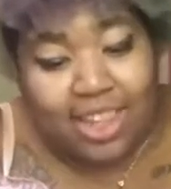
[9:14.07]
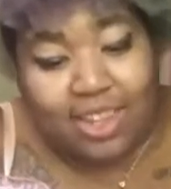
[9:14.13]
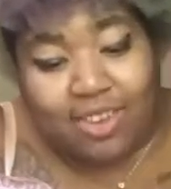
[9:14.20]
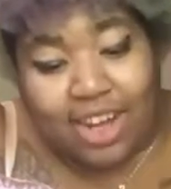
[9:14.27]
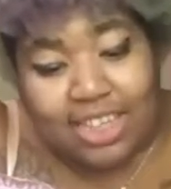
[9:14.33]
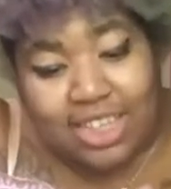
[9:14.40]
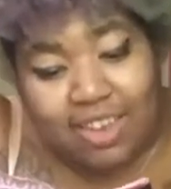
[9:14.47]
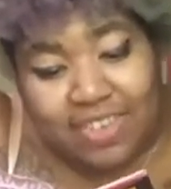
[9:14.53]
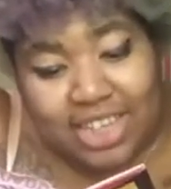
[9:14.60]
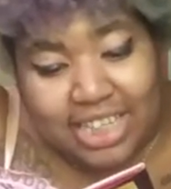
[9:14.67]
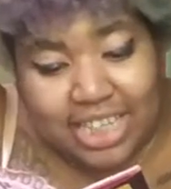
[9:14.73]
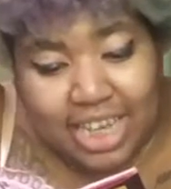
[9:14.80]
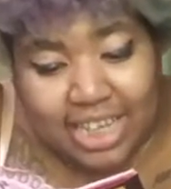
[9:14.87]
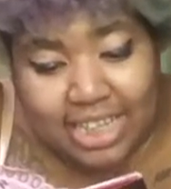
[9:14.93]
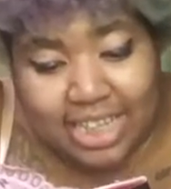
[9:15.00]
The rest of it
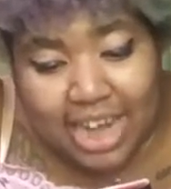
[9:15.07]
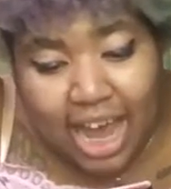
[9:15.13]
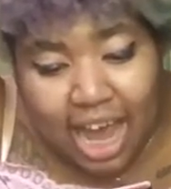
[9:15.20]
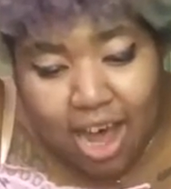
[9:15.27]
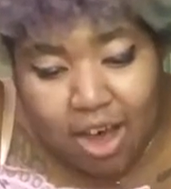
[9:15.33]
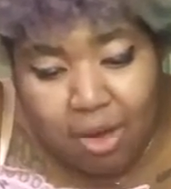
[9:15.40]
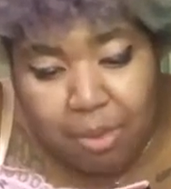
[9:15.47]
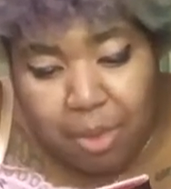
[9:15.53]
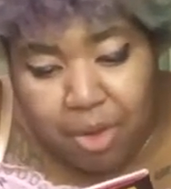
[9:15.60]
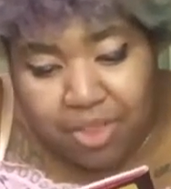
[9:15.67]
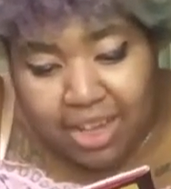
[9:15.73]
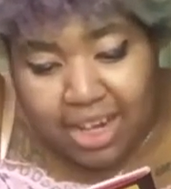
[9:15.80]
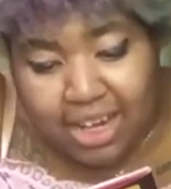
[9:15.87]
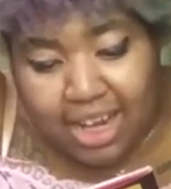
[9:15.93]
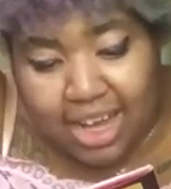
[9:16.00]
says, now, more
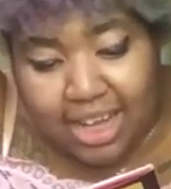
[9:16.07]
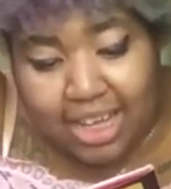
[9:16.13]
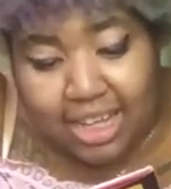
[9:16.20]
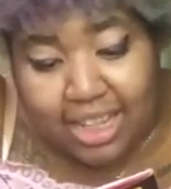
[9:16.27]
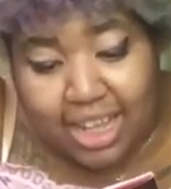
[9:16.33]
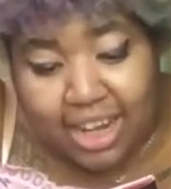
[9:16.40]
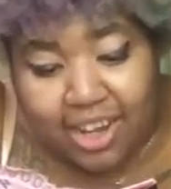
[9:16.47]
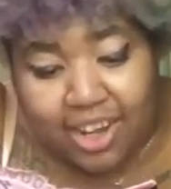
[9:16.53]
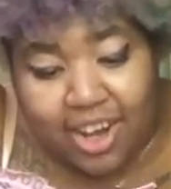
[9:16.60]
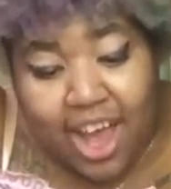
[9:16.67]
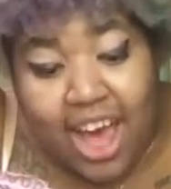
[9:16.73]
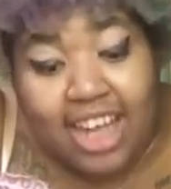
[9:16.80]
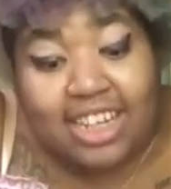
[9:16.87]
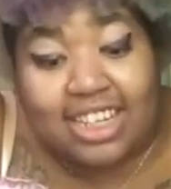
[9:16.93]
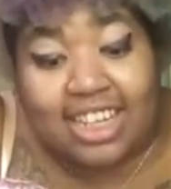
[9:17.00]
than a decade later,
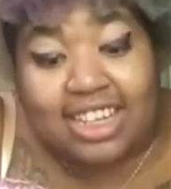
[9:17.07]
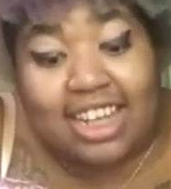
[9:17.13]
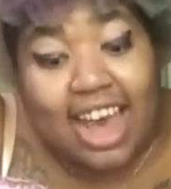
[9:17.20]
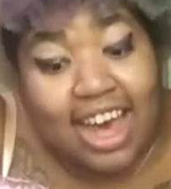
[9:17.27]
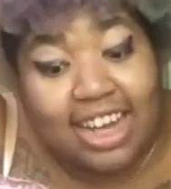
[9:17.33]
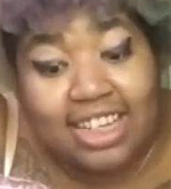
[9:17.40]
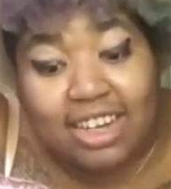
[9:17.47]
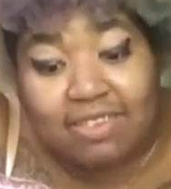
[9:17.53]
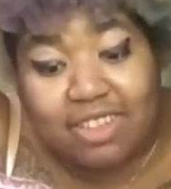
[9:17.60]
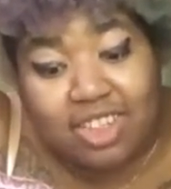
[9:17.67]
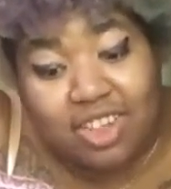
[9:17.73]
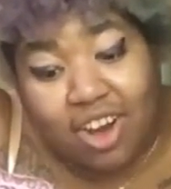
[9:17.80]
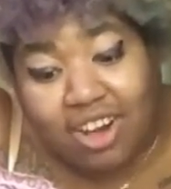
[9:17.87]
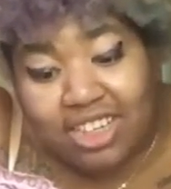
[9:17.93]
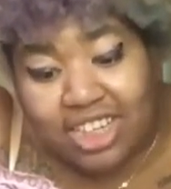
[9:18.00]
Detective
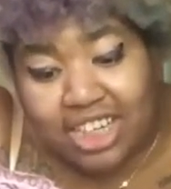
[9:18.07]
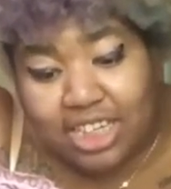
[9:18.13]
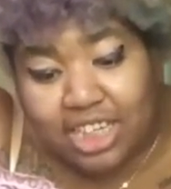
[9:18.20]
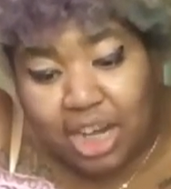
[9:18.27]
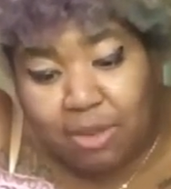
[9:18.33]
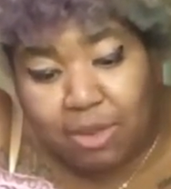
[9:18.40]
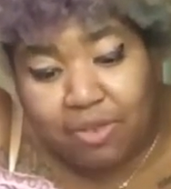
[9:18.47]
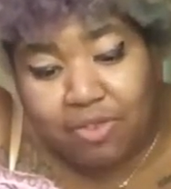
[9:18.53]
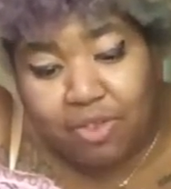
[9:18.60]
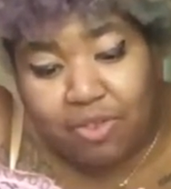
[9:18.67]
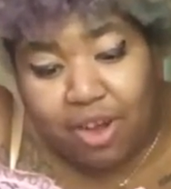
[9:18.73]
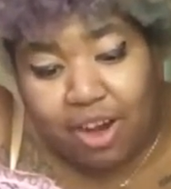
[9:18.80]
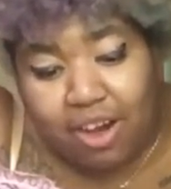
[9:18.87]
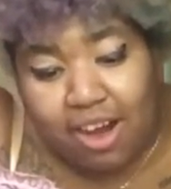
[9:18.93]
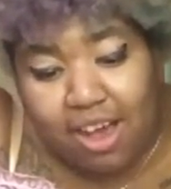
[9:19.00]
Sergeant Jamie
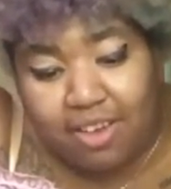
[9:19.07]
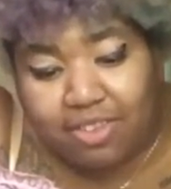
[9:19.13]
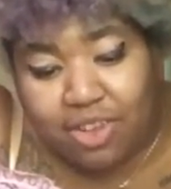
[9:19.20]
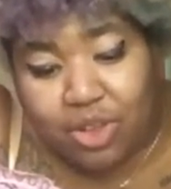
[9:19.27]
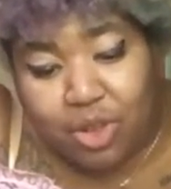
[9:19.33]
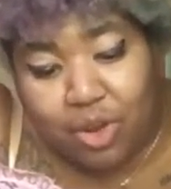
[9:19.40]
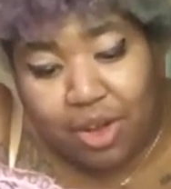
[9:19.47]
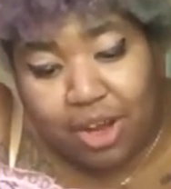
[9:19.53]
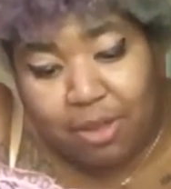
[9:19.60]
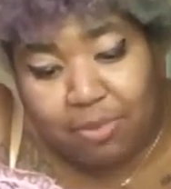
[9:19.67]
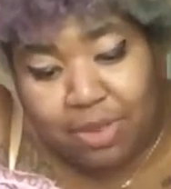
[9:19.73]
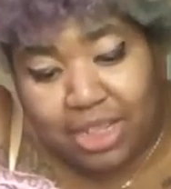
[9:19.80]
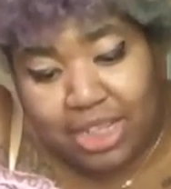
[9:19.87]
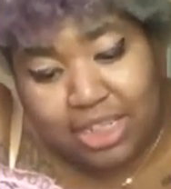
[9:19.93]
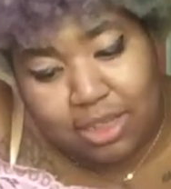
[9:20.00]
Ferreira of the Gloria
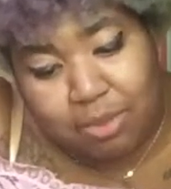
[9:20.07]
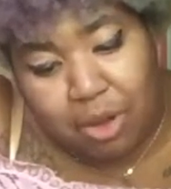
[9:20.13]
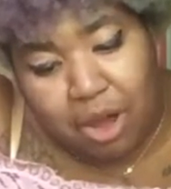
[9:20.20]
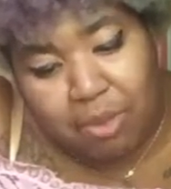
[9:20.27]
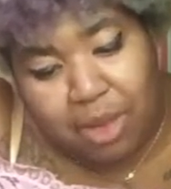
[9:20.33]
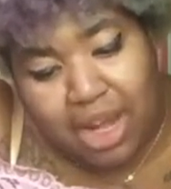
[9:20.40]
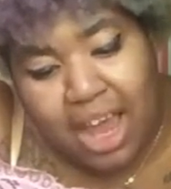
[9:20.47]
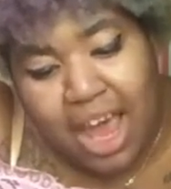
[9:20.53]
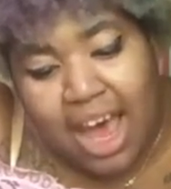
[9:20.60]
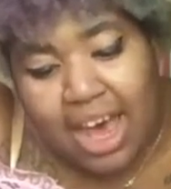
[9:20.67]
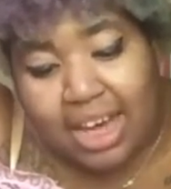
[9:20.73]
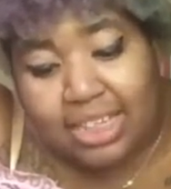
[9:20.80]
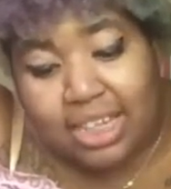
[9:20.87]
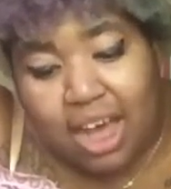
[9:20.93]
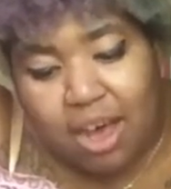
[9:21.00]
Police Department
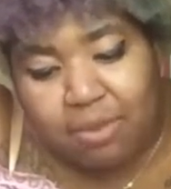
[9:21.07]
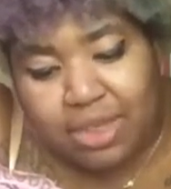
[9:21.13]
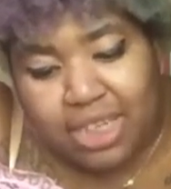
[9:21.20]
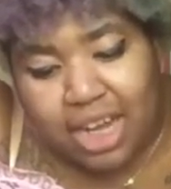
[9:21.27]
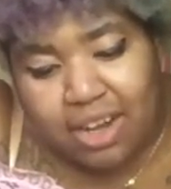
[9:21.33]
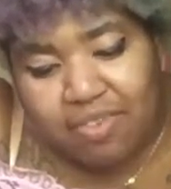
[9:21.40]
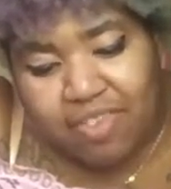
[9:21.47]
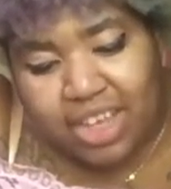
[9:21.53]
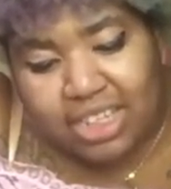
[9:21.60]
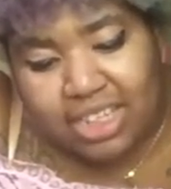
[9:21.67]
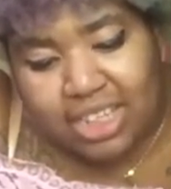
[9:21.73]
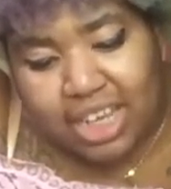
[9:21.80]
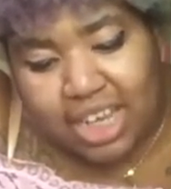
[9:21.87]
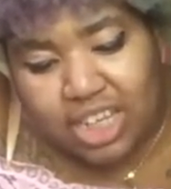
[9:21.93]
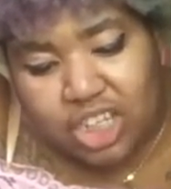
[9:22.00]
has a homicide
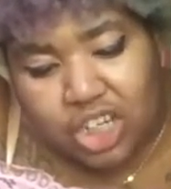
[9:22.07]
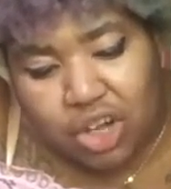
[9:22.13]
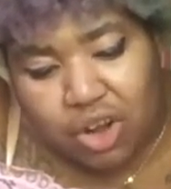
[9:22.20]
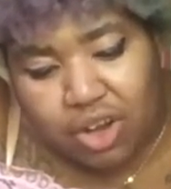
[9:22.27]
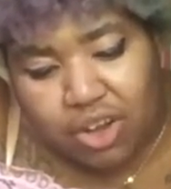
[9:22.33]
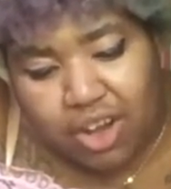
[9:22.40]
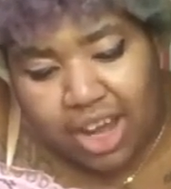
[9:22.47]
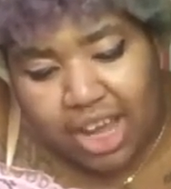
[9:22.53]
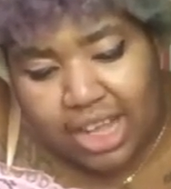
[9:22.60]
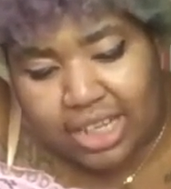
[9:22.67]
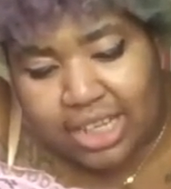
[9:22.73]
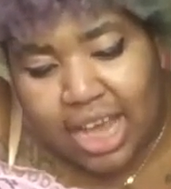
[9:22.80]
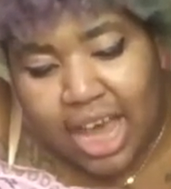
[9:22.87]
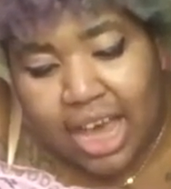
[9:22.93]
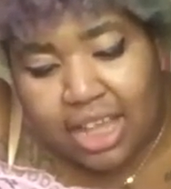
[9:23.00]
investigation on her hands.